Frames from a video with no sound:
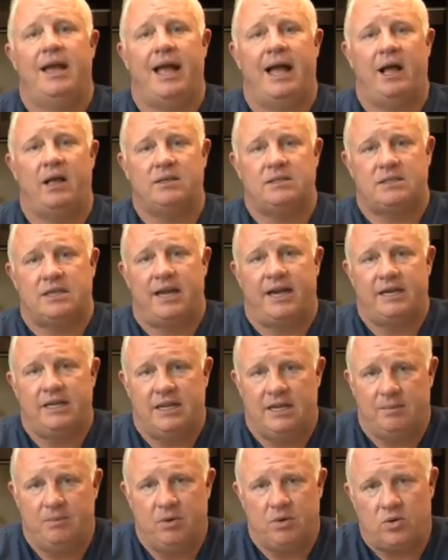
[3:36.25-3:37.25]
outside
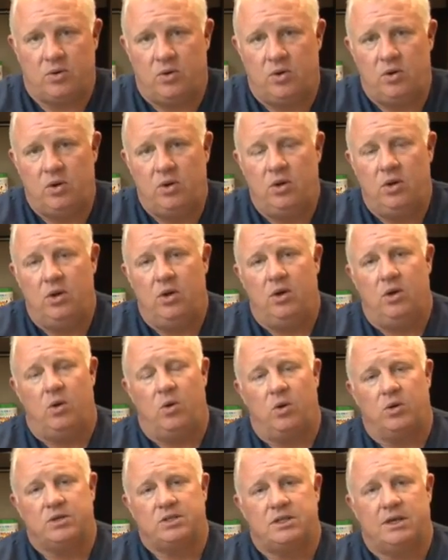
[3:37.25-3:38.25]
chemical,
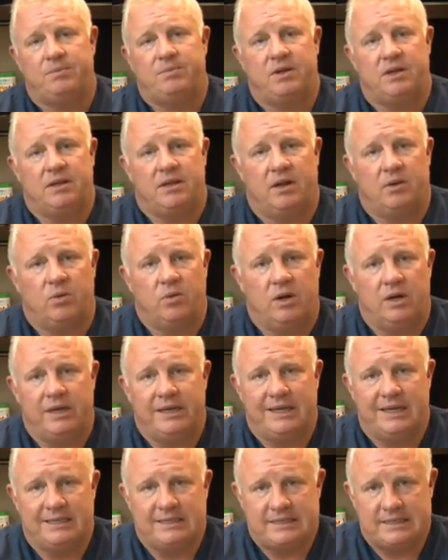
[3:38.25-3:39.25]
or something that
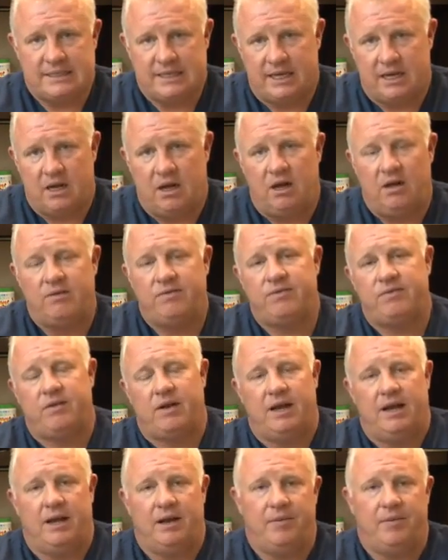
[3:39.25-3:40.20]
really has set off